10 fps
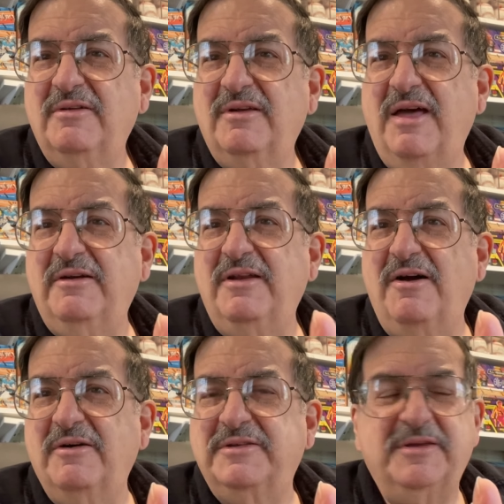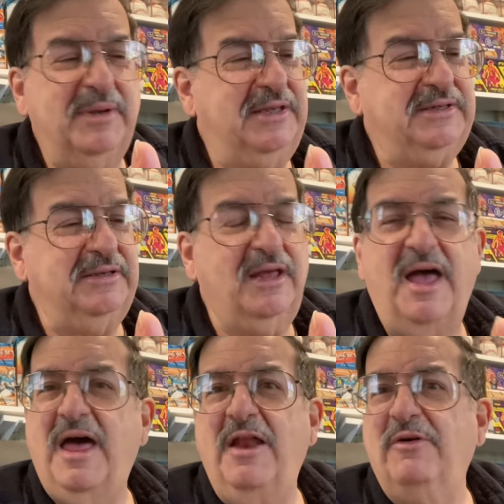I don't know. To me, it seems,
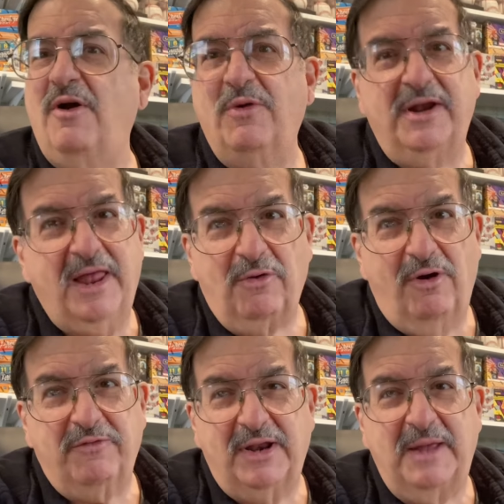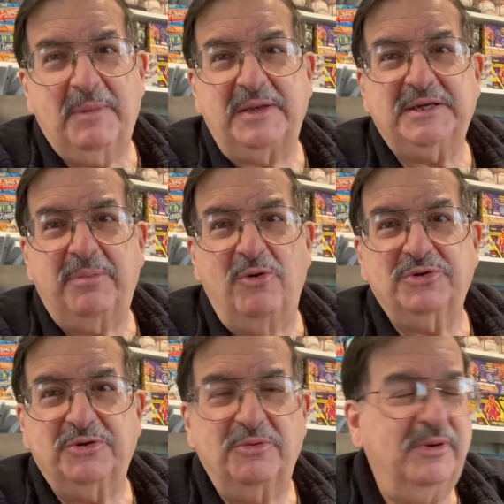I don't go there that often. I'm not
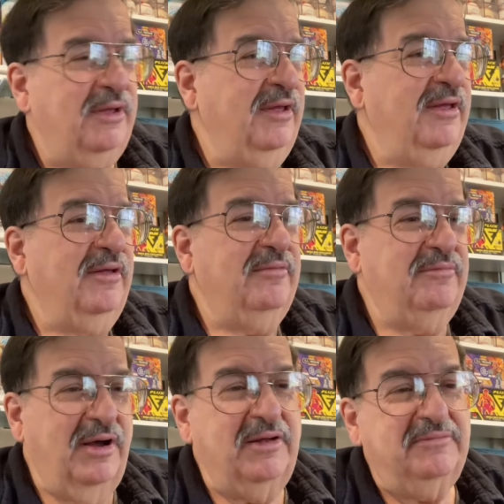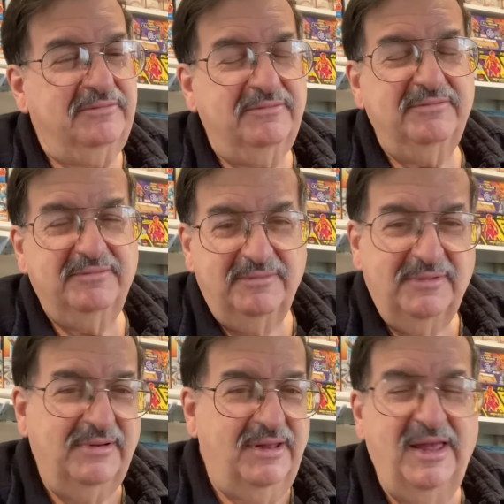supposed to. But
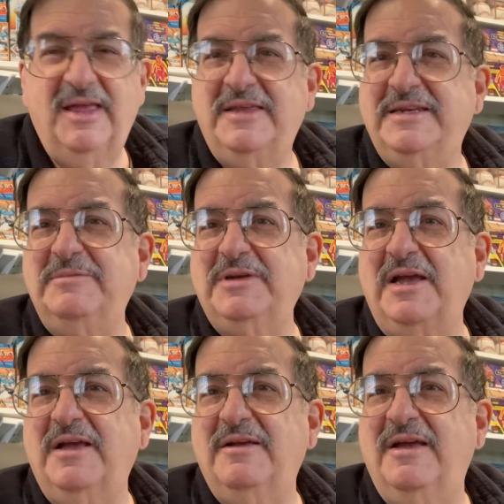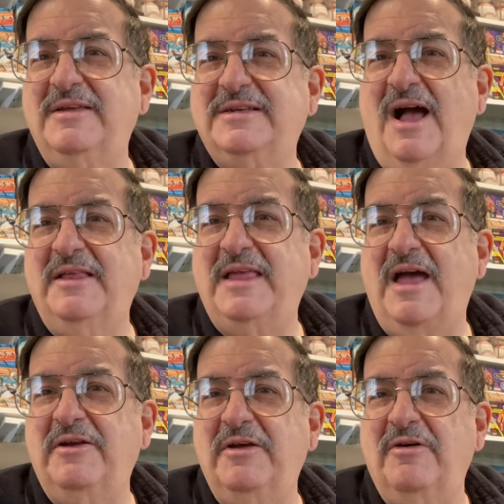it seems like it's gone
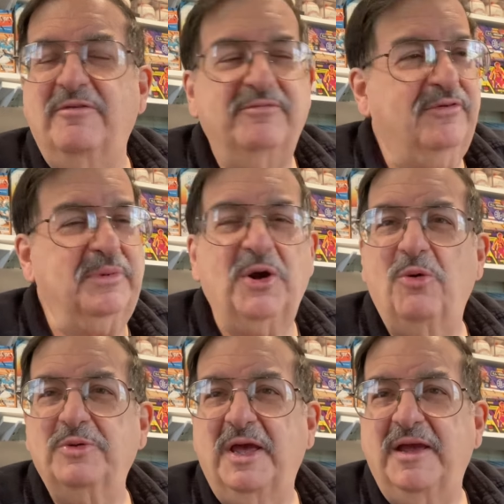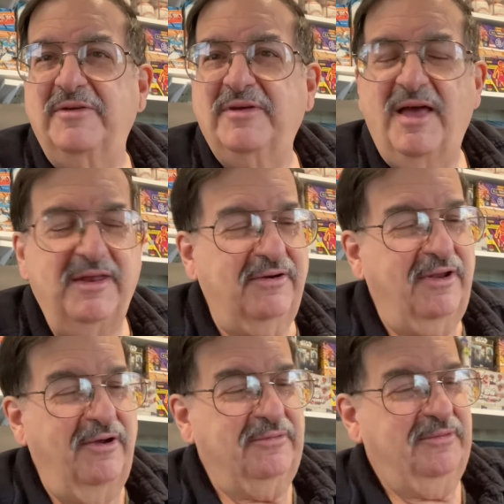downhill from the old days. I don't
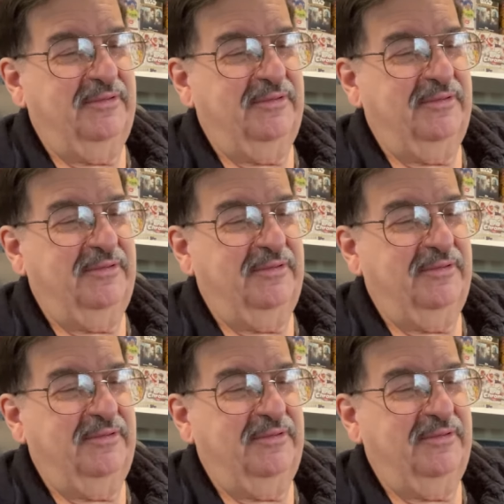know.